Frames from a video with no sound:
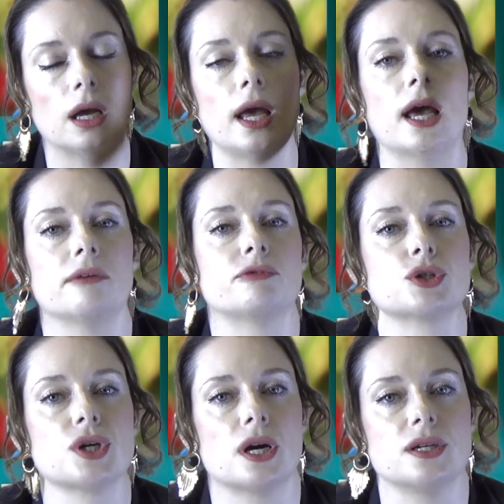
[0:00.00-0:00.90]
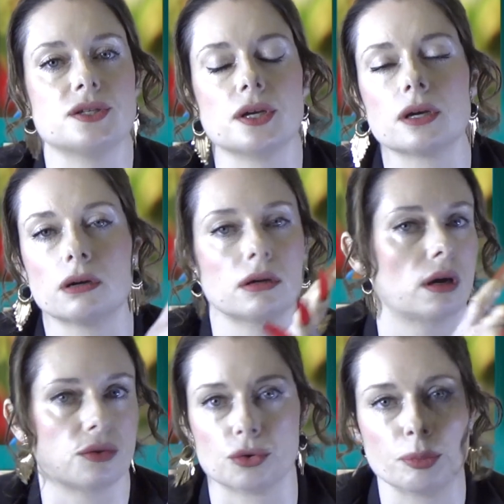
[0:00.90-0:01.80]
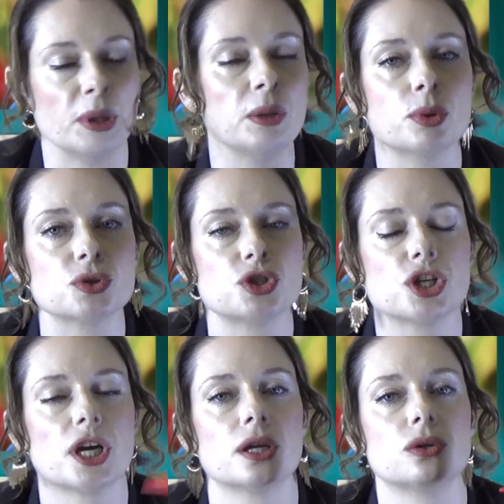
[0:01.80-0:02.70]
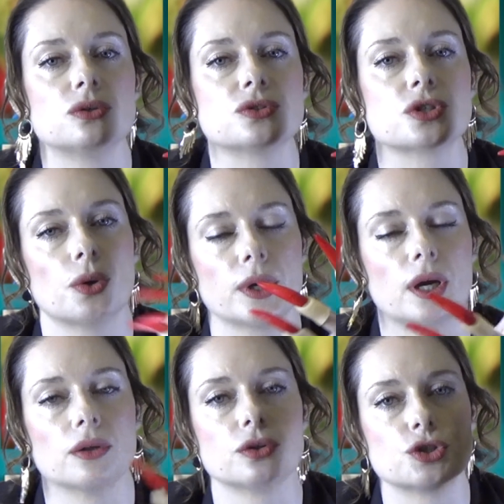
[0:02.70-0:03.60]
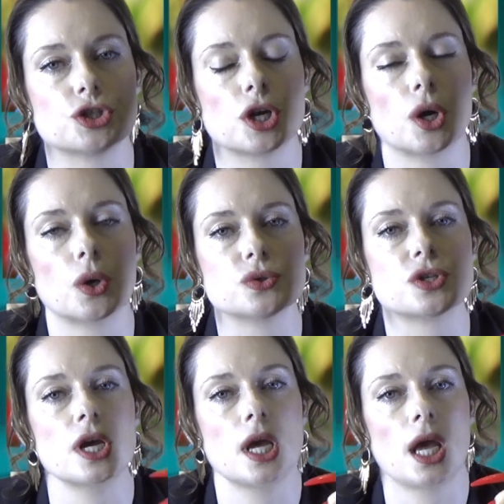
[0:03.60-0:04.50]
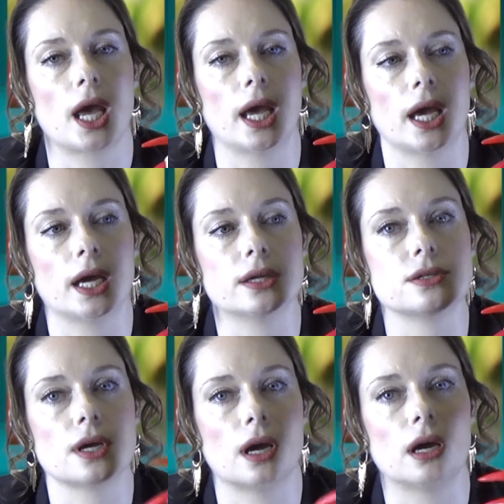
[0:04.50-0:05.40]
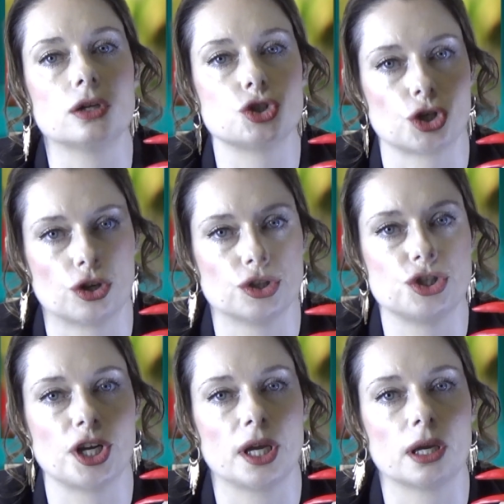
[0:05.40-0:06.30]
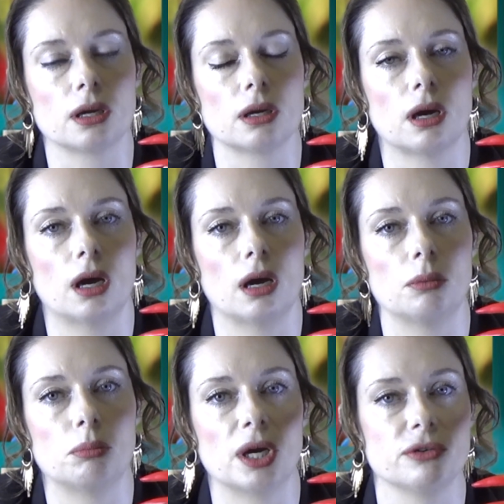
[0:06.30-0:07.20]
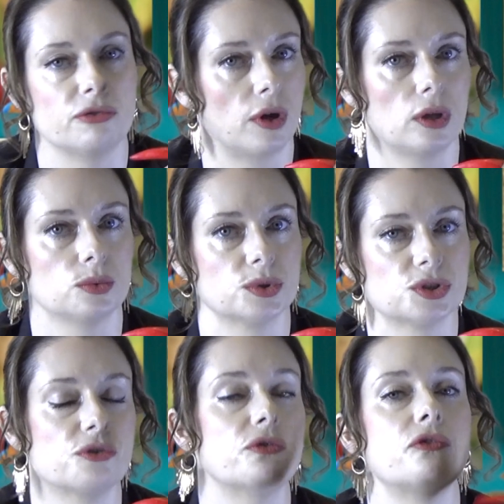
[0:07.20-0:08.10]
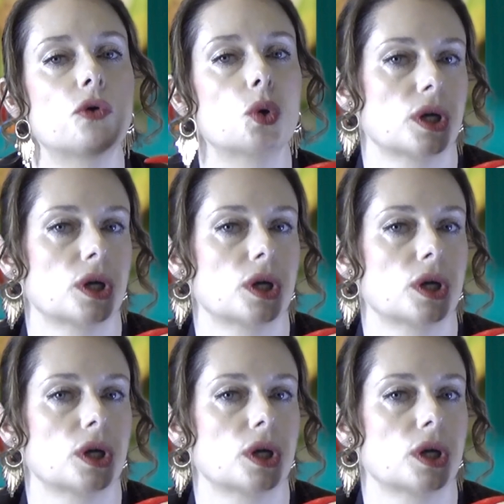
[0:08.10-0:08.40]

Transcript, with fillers: advertising on other people's channels, going on their shows, and uh, charging uh, my followers four